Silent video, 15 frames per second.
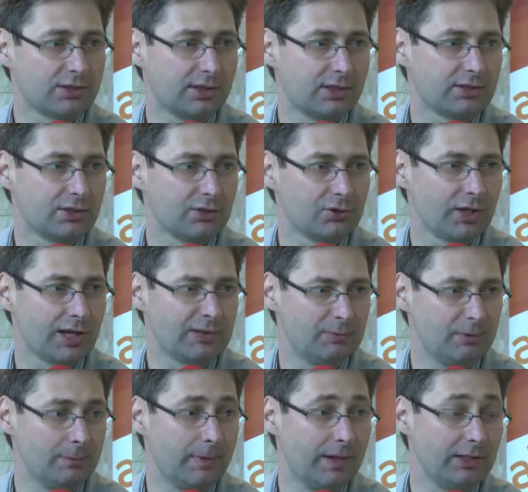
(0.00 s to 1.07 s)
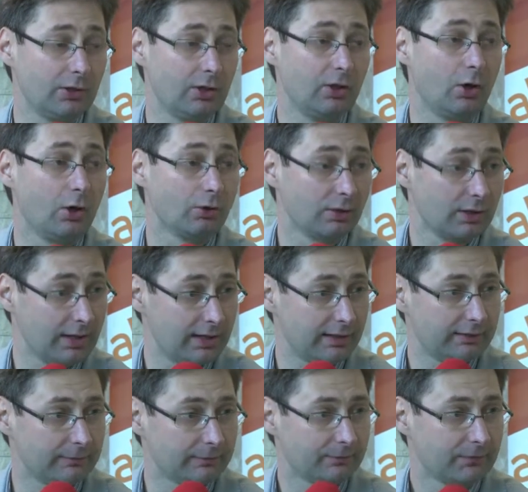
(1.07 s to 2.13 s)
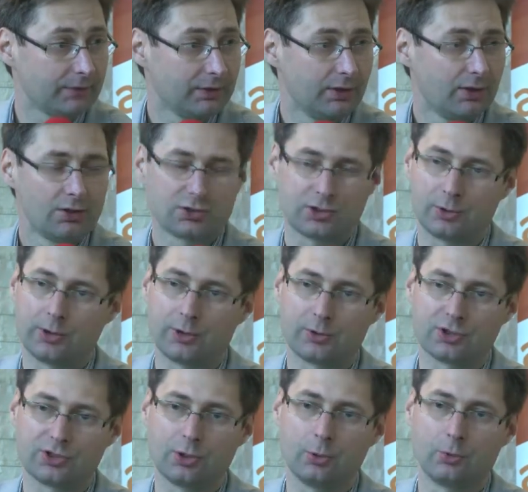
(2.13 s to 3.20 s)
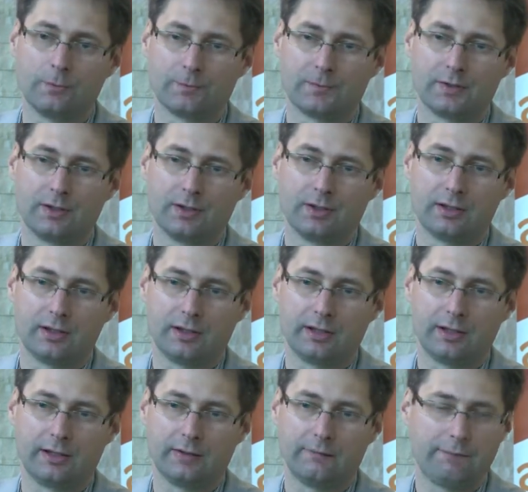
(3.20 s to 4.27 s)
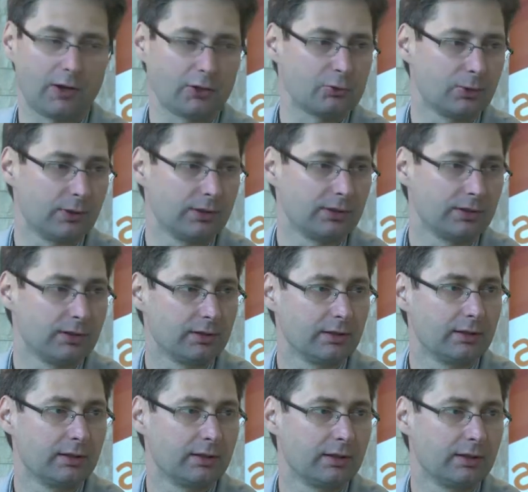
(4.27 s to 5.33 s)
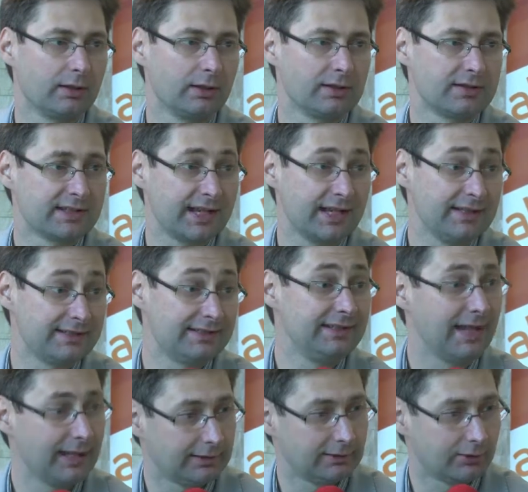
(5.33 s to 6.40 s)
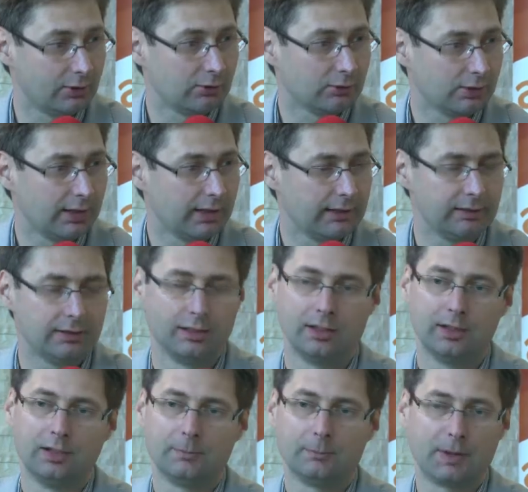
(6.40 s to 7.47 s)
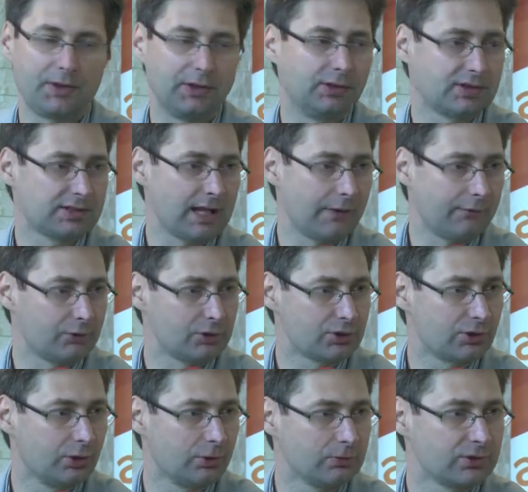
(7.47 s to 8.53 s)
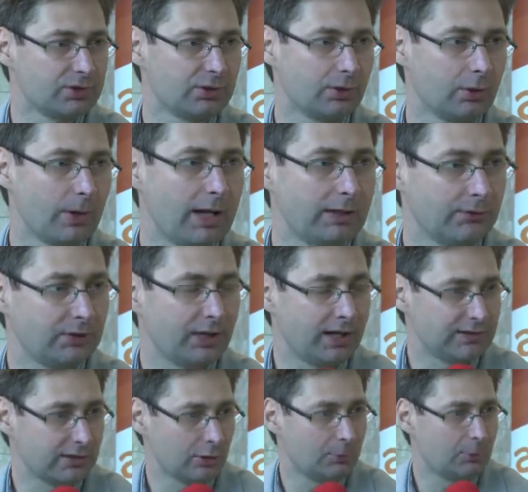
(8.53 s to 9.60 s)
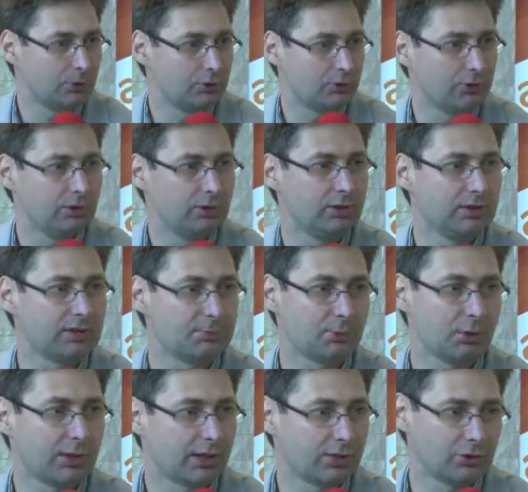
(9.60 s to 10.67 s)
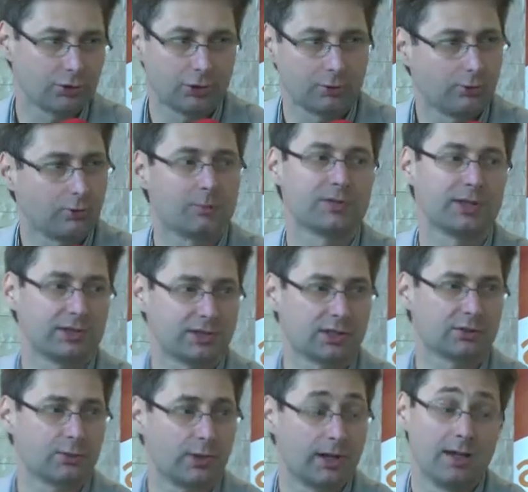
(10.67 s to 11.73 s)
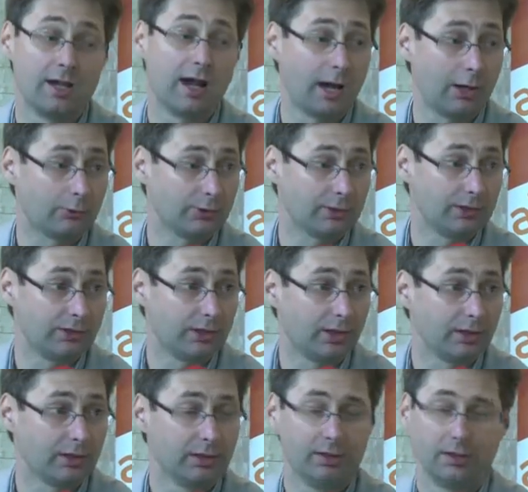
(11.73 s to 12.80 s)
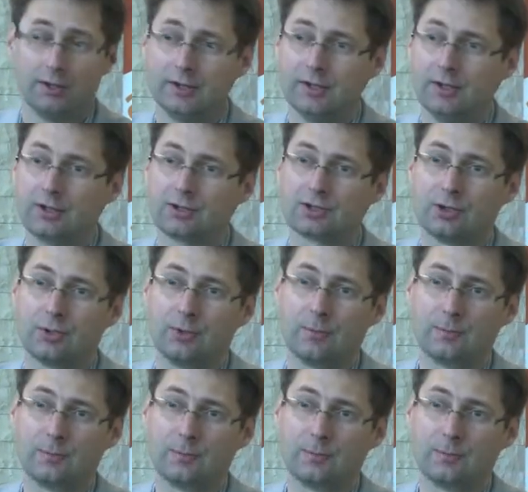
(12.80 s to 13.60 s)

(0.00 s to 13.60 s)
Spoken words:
the decision has been made online. So there is no factual sales yet online, but the discovery zones, advertising opportunities, product showrooms, etc., are already there. So